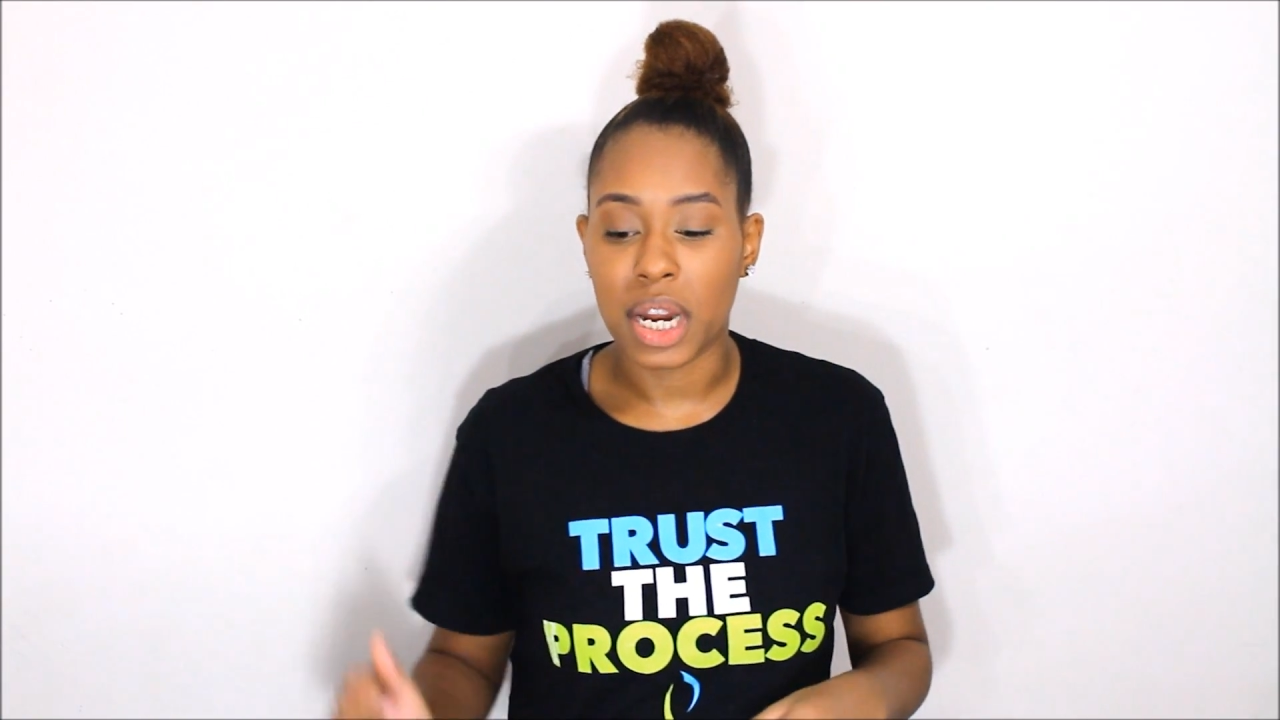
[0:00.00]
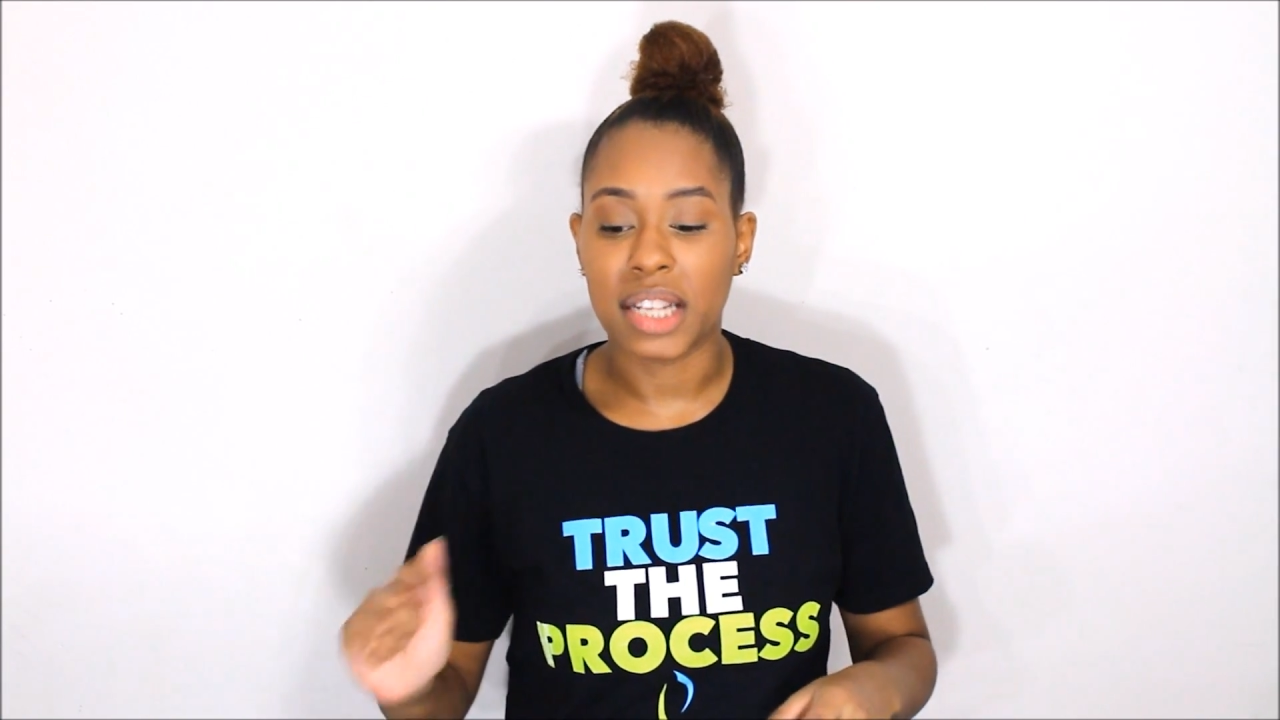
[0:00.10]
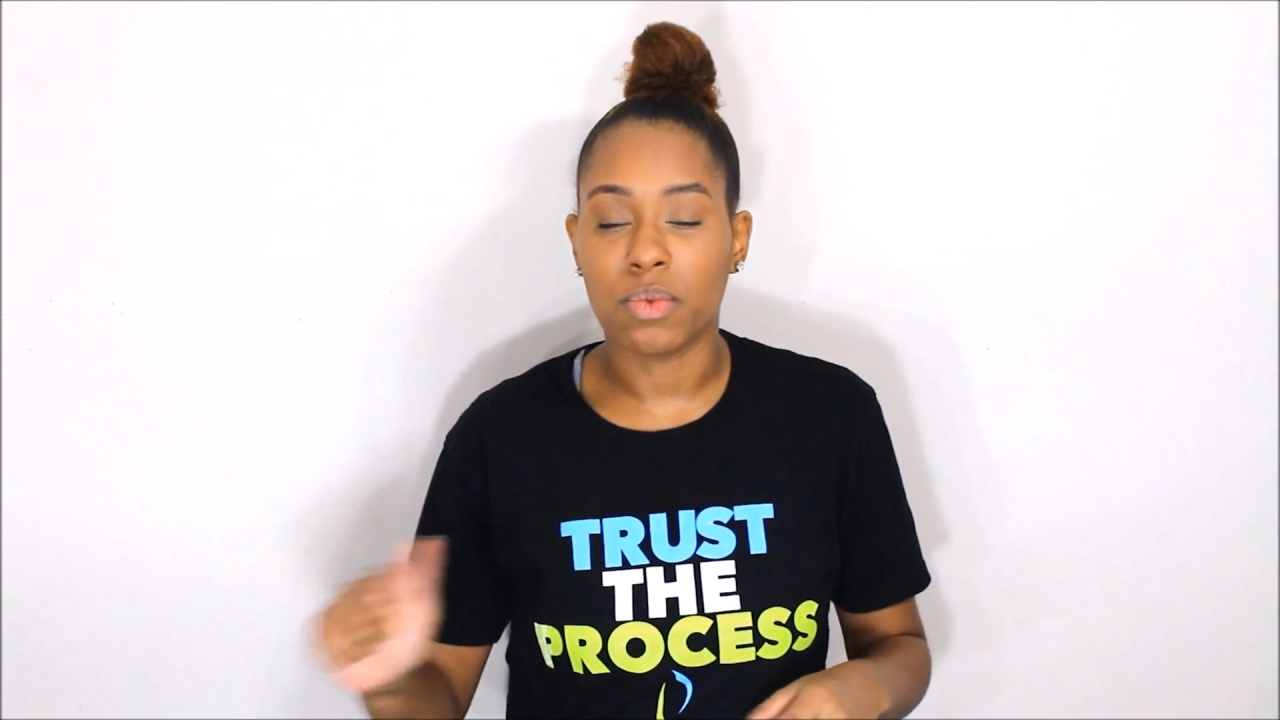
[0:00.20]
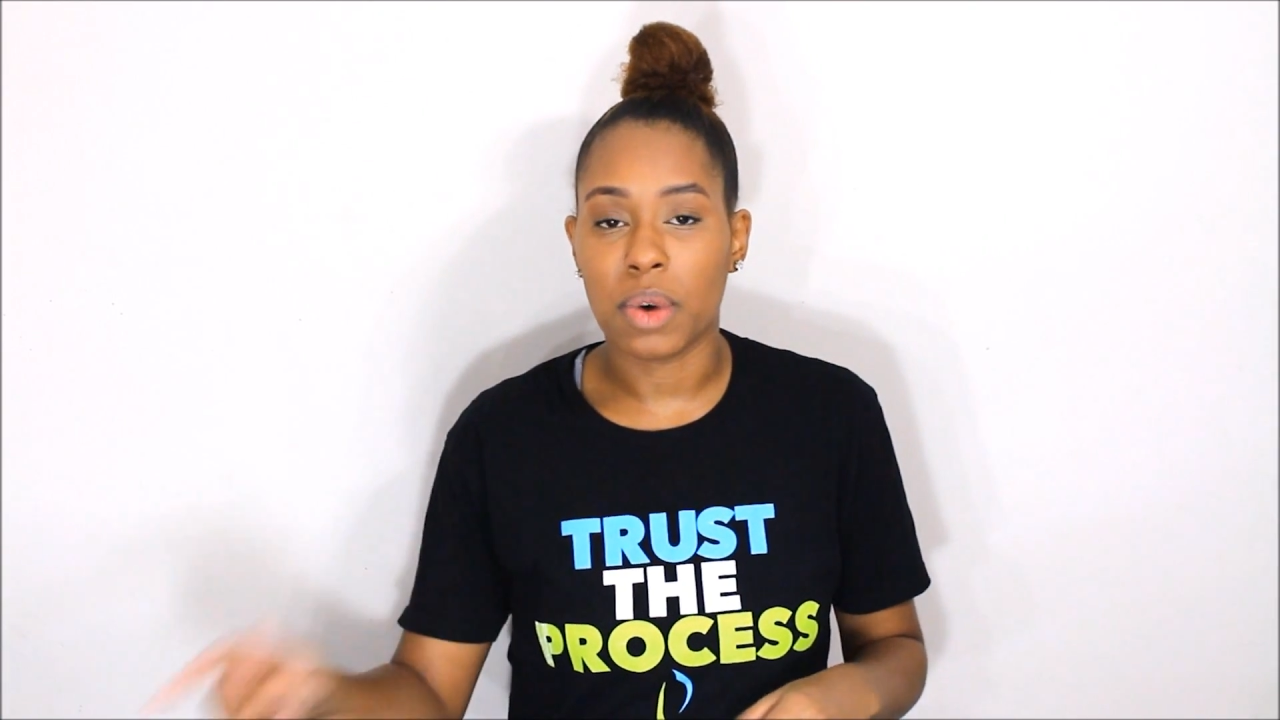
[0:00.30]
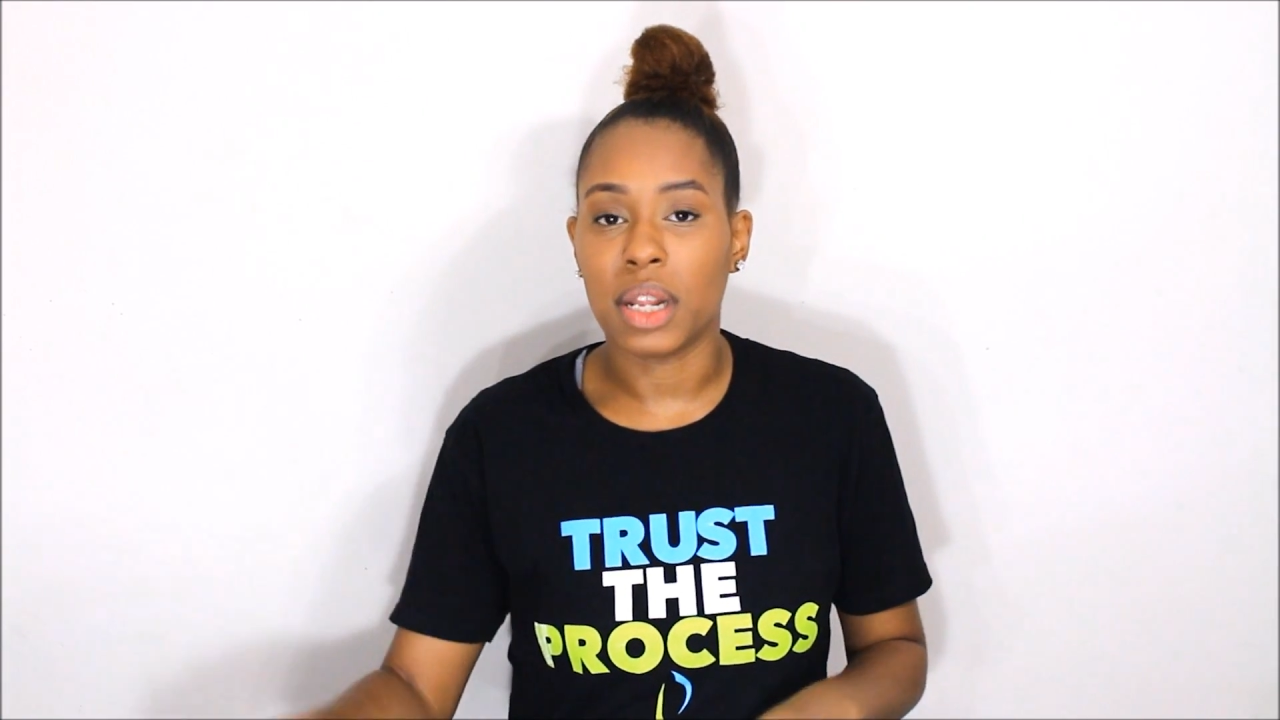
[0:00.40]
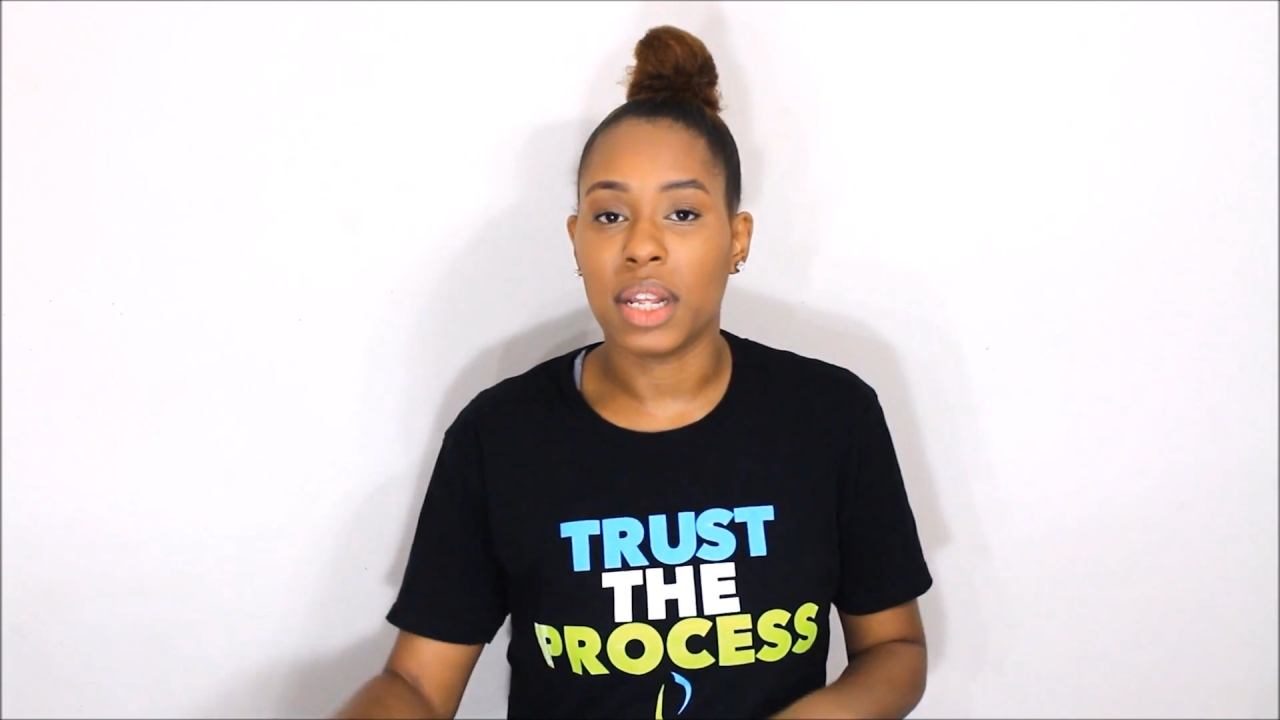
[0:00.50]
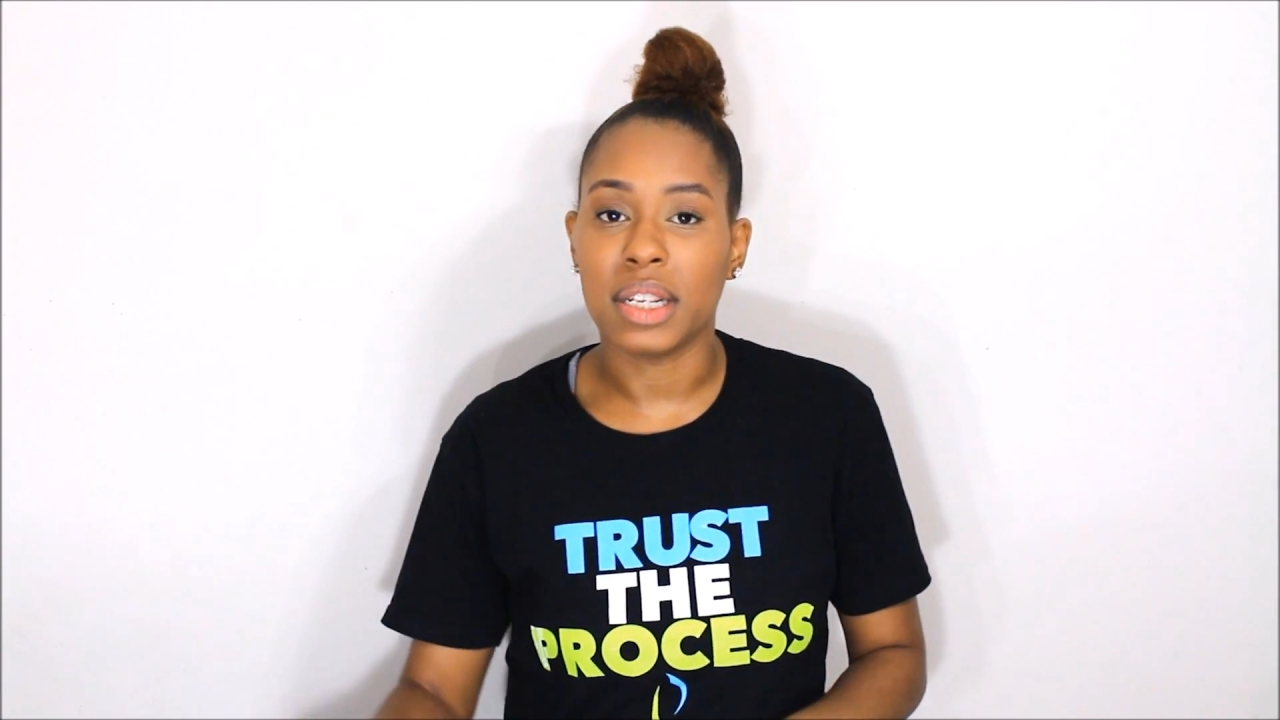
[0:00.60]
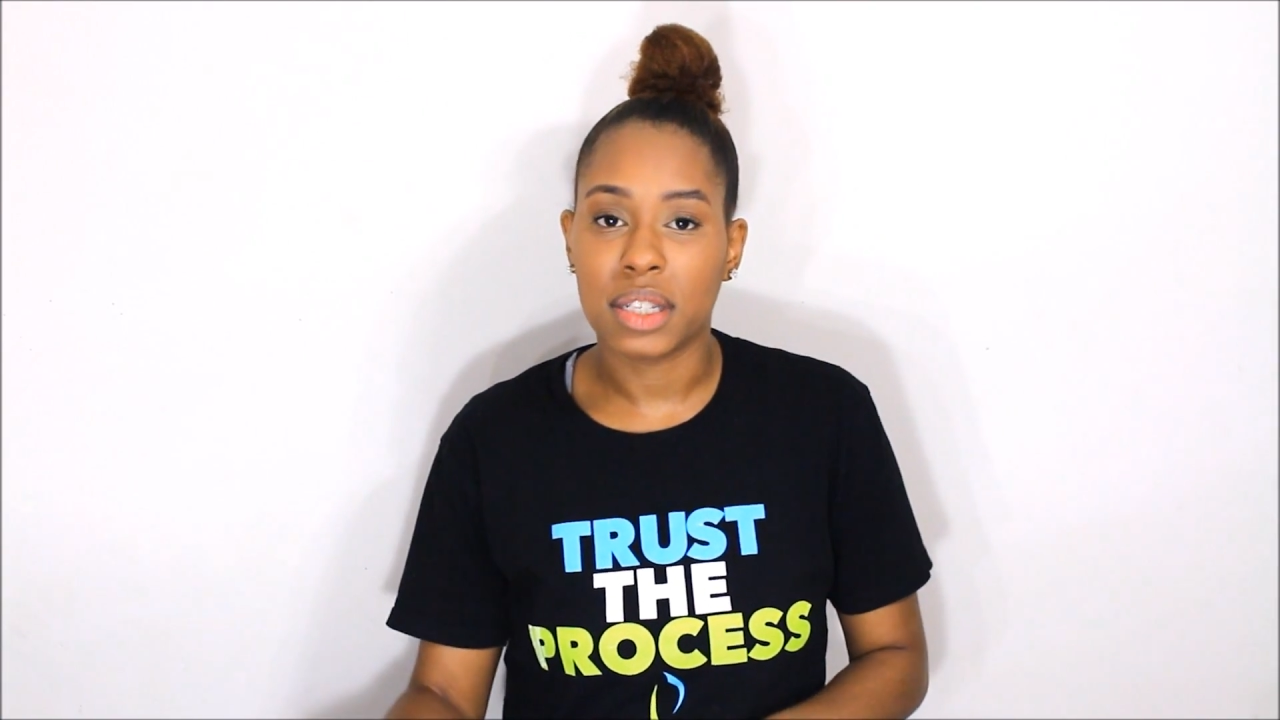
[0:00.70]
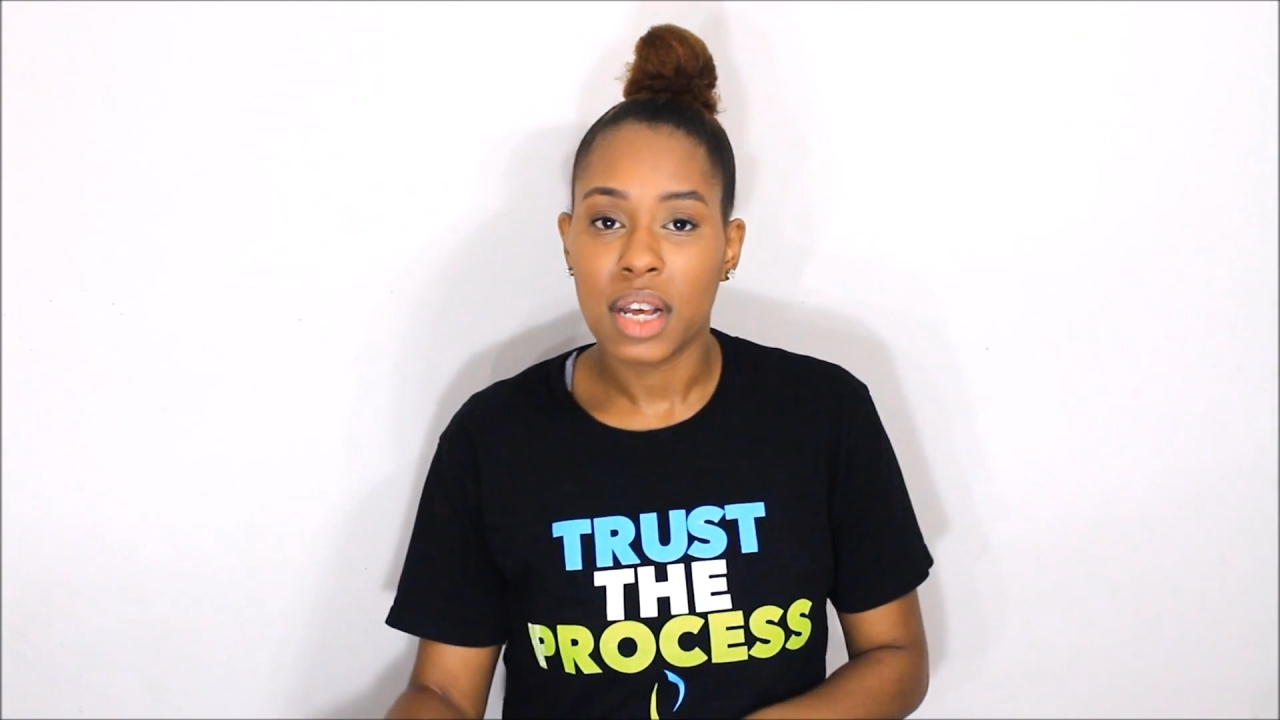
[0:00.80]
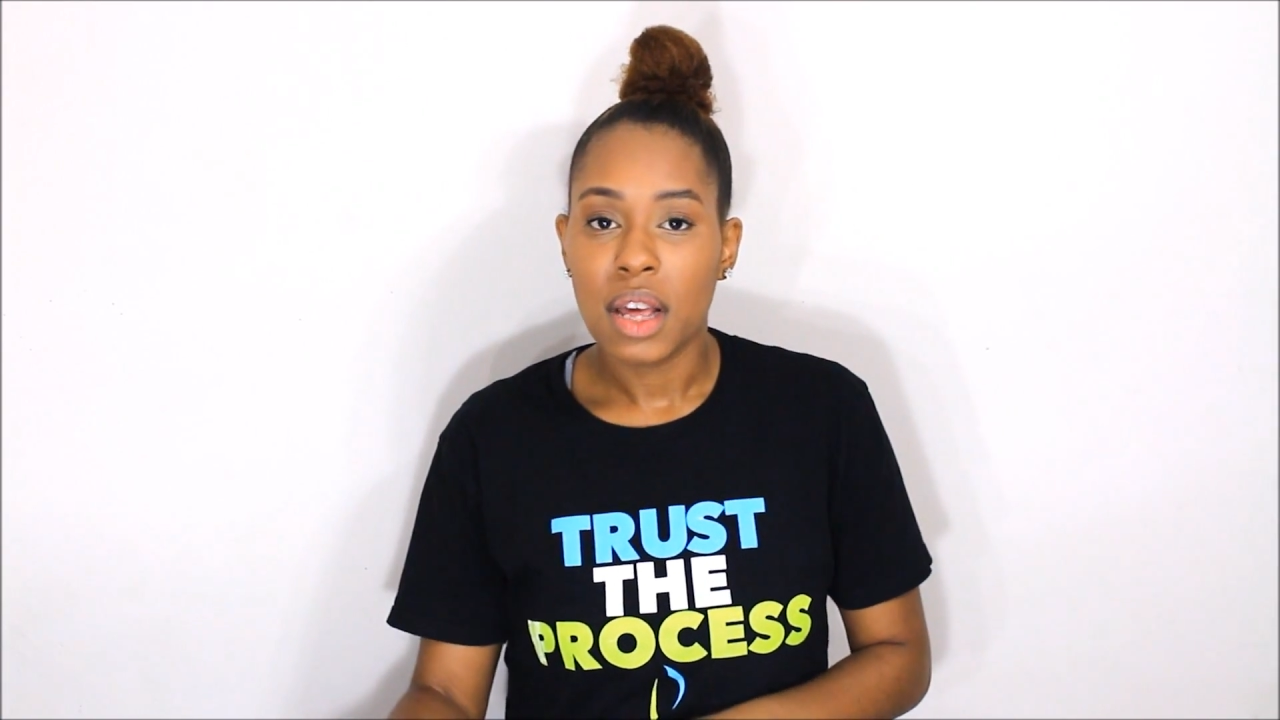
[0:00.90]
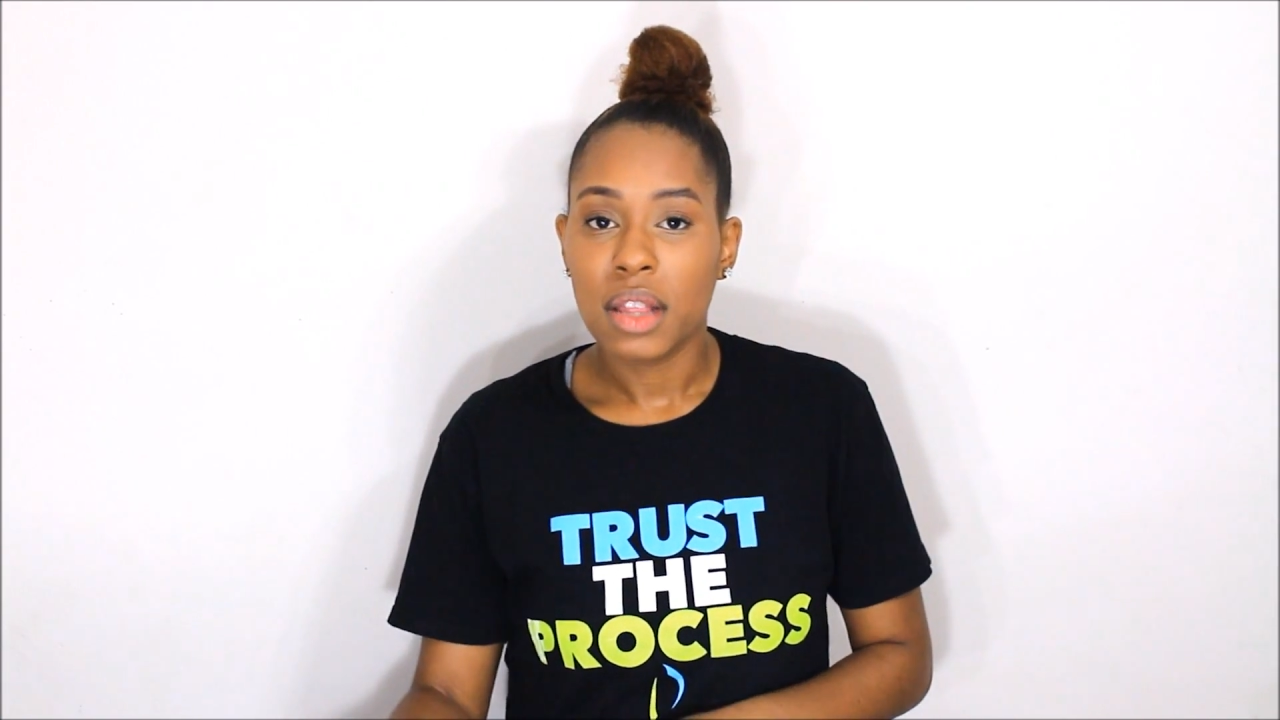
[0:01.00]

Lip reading: as well as